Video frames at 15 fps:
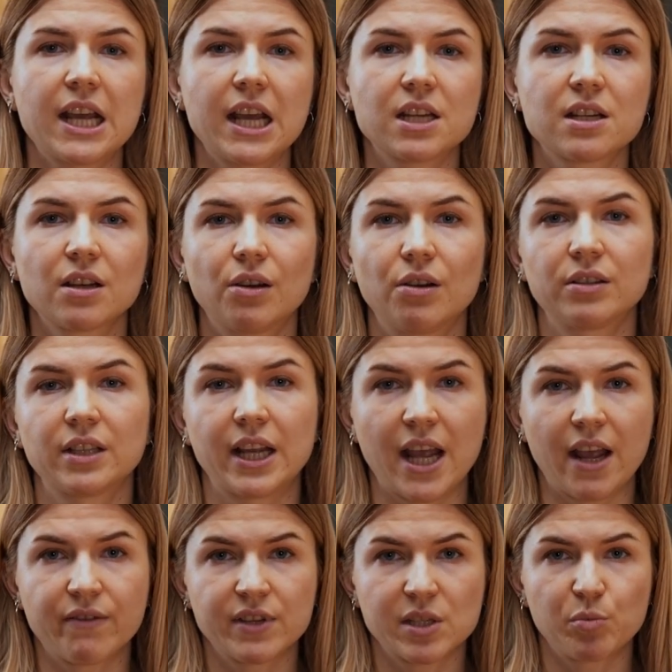data on
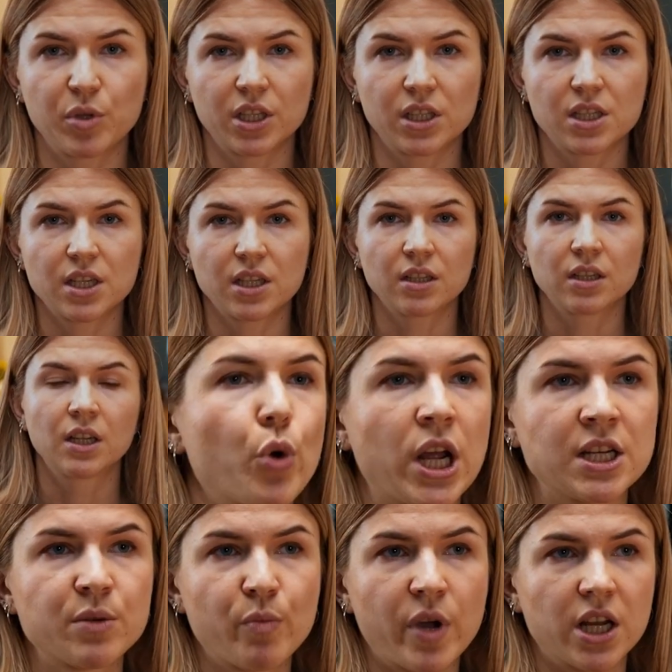AI visibility,
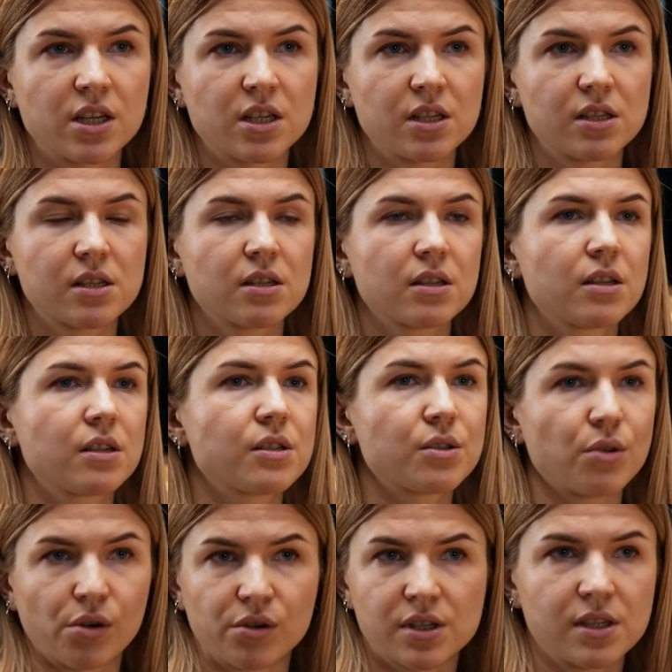brand mentions,
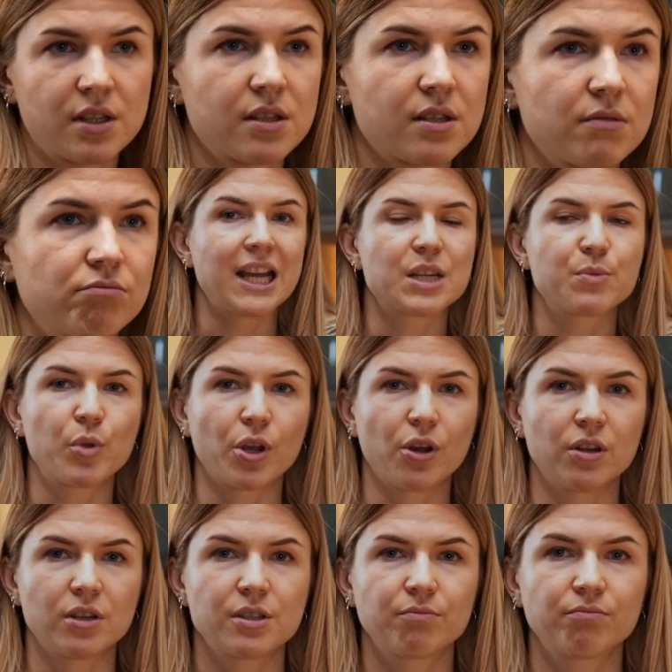sources, and beyond.